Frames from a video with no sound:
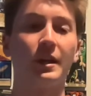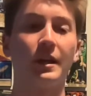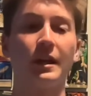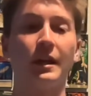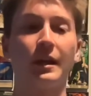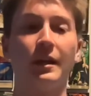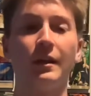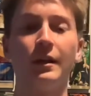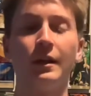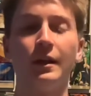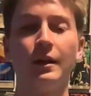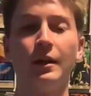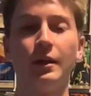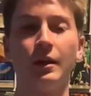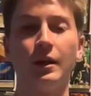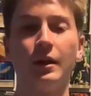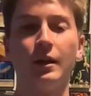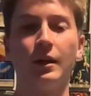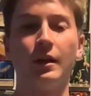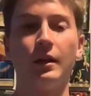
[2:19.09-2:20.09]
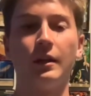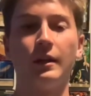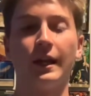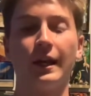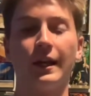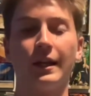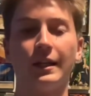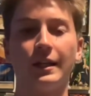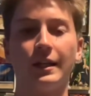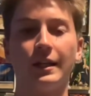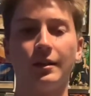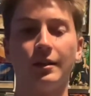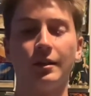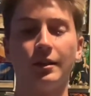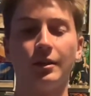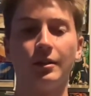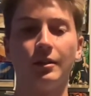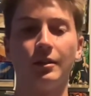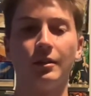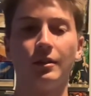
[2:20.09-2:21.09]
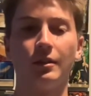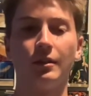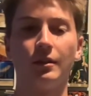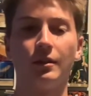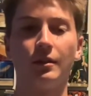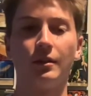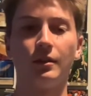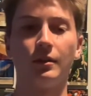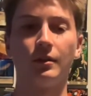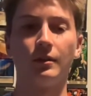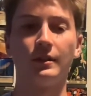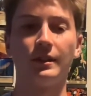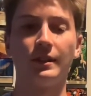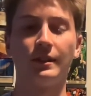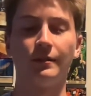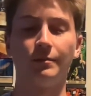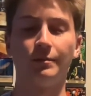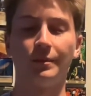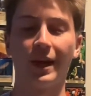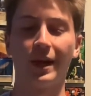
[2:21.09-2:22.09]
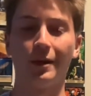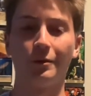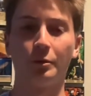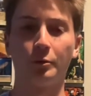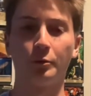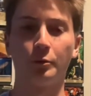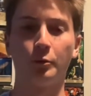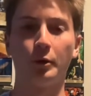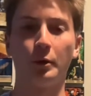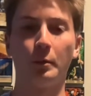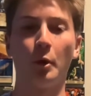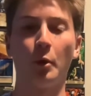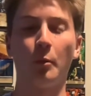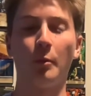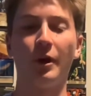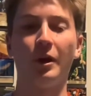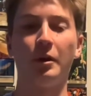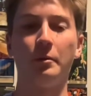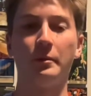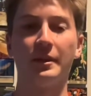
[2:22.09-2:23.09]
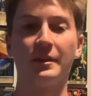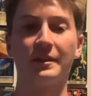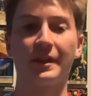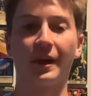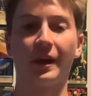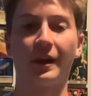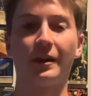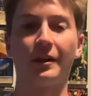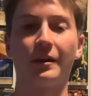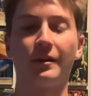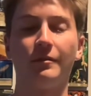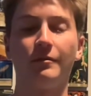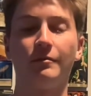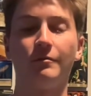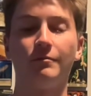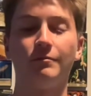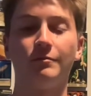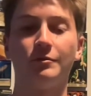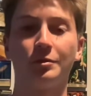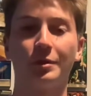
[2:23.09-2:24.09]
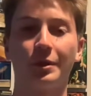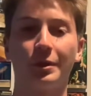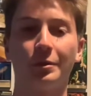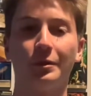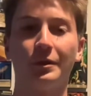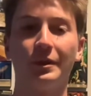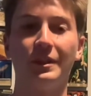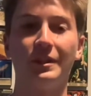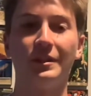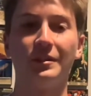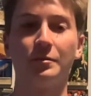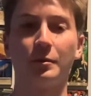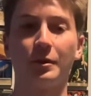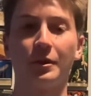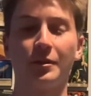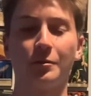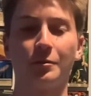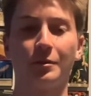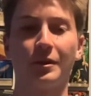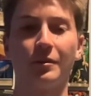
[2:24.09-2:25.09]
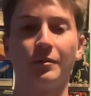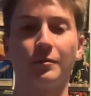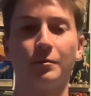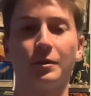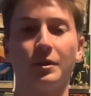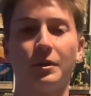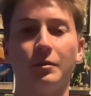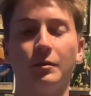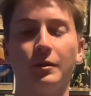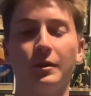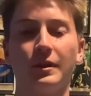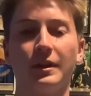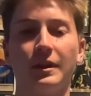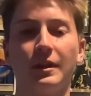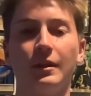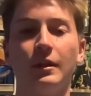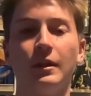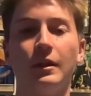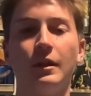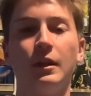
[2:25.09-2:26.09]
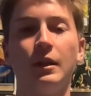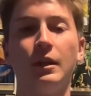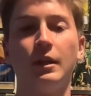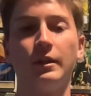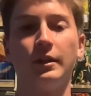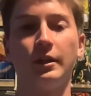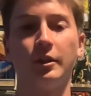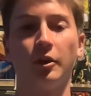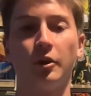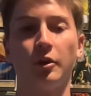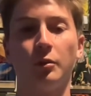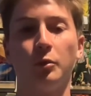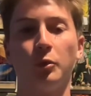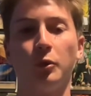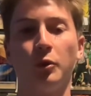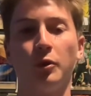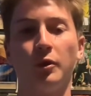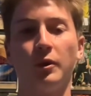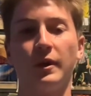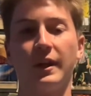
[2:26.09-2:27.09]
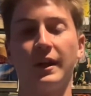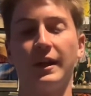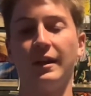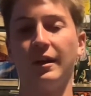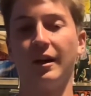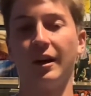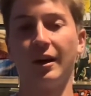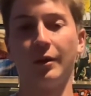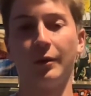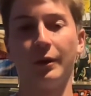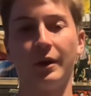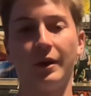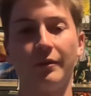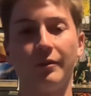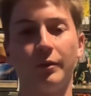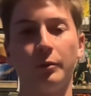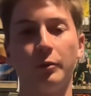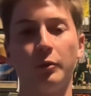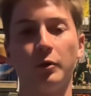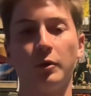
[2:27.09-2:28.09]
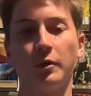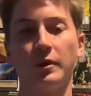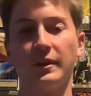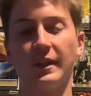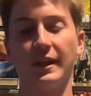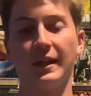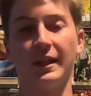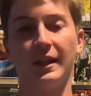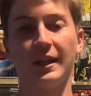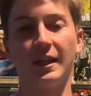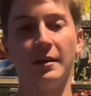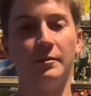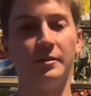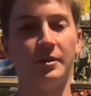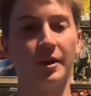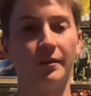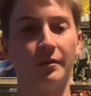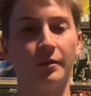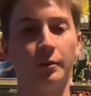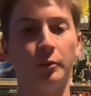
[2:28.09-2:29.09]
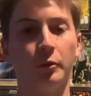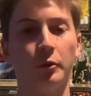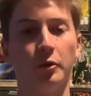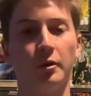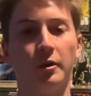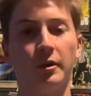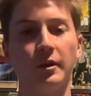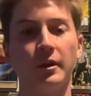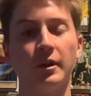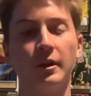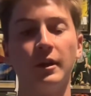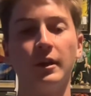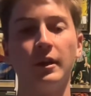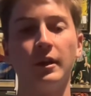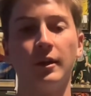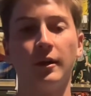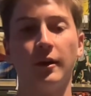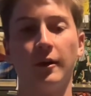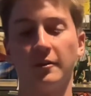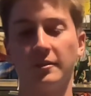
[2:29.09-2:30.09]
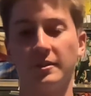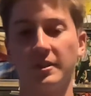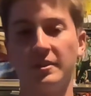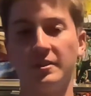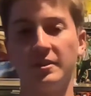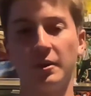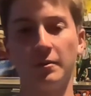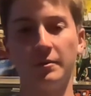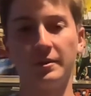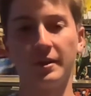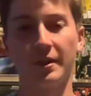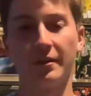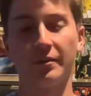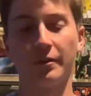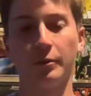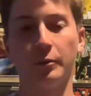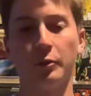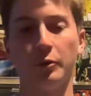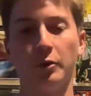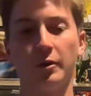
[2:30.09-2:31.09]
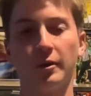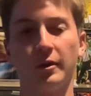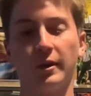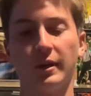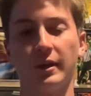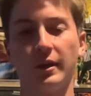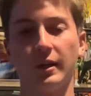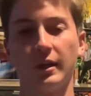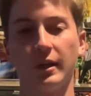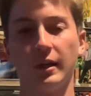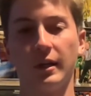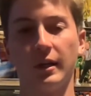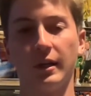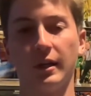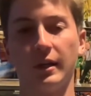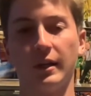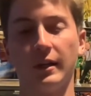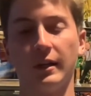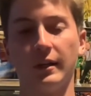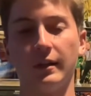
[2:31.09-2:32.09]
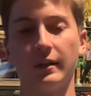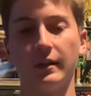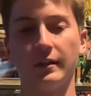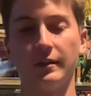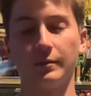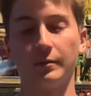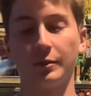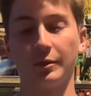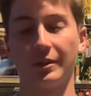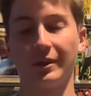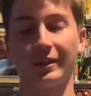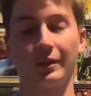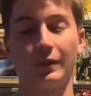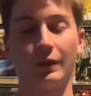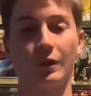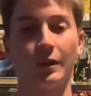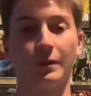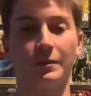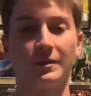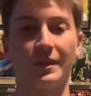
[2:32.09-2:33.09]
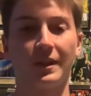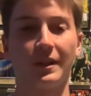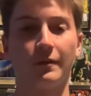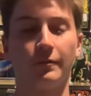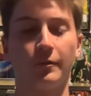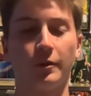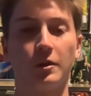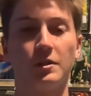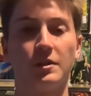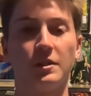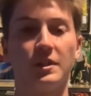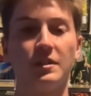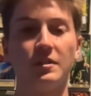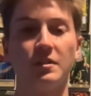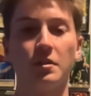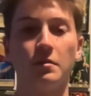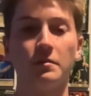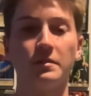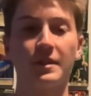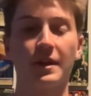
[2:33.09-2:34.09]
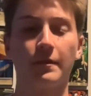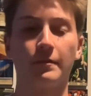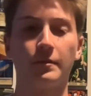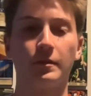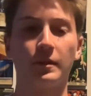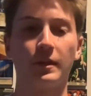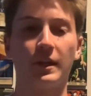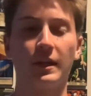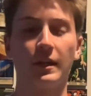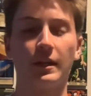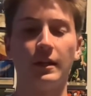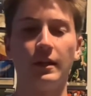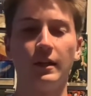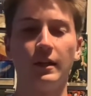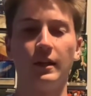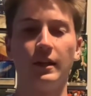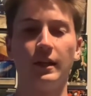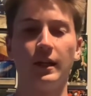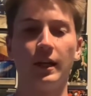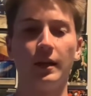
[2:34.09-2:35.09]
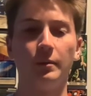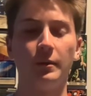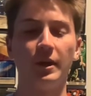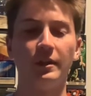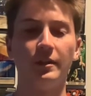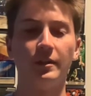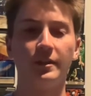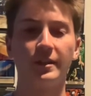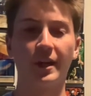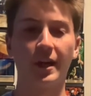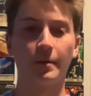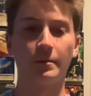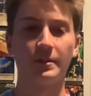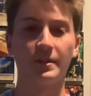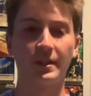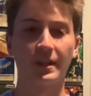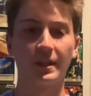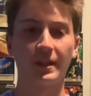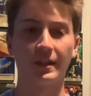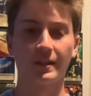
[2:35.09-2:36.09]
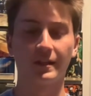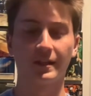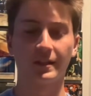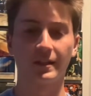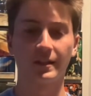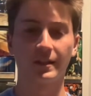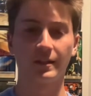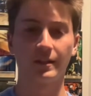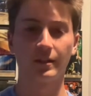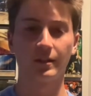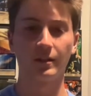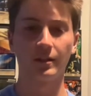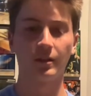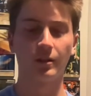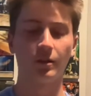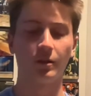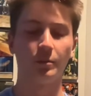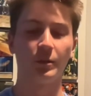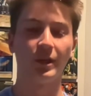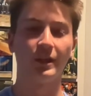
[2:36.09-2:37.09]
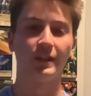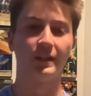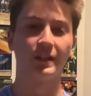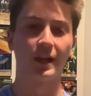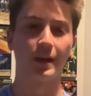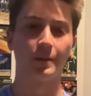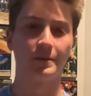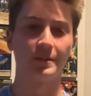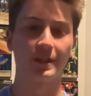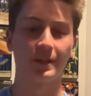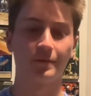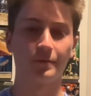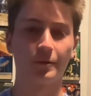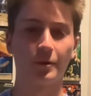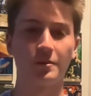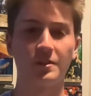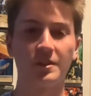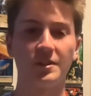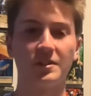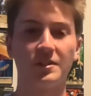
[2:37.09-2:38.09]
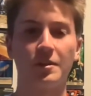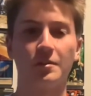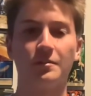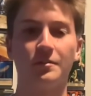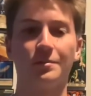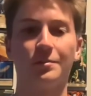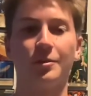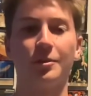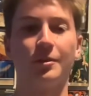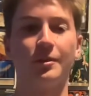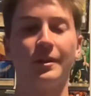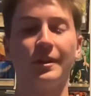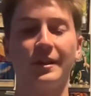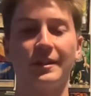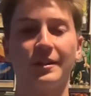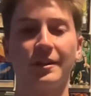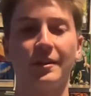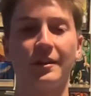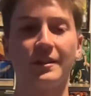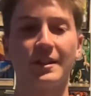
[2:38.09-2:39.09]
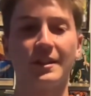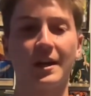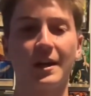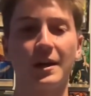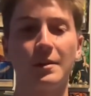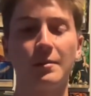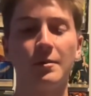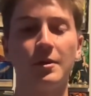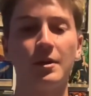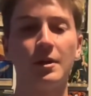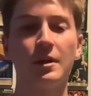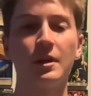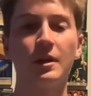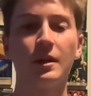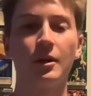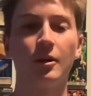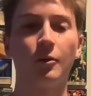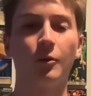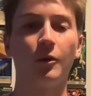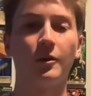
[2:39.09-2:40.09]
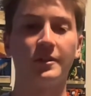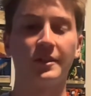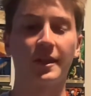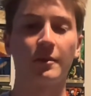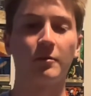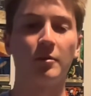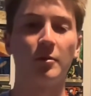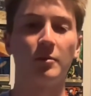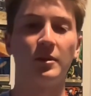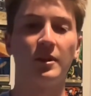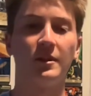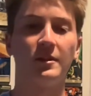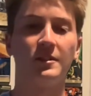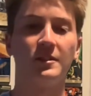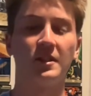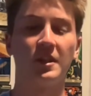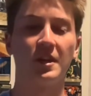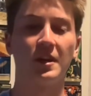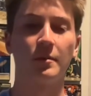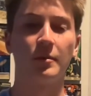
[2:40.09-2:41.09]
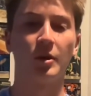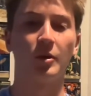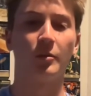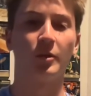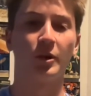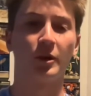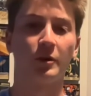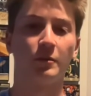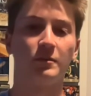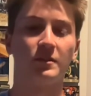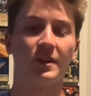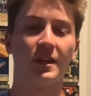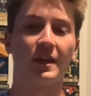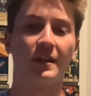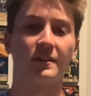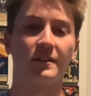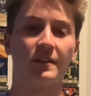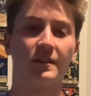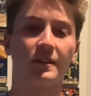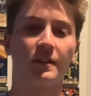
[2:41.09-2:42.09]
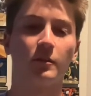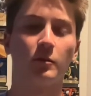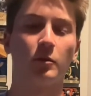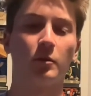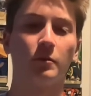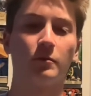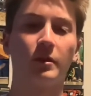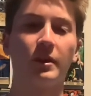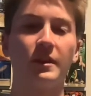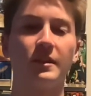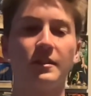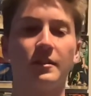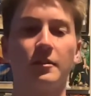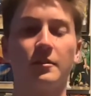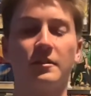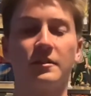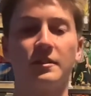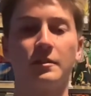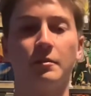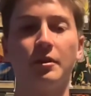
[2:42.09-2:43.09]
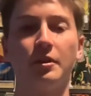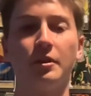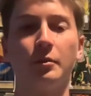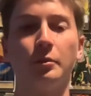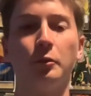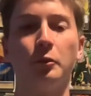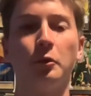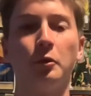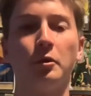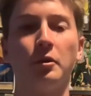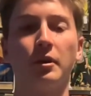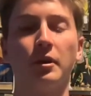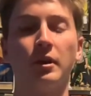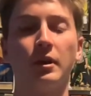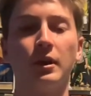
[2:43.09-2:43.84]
And that bad recruiting momentum has kind of trickled into 2023. You look at the guard board, Aiden Holloway off the board, Data Ames off the board, RJ Jones off the board. And it's particularly upsetting for RJ Jones after they had made their top six, or made the top six for RJ Jones and put in a ton of time. Watching him at Peach Jam, Marco Jackson and Laurent Rice are still on the board.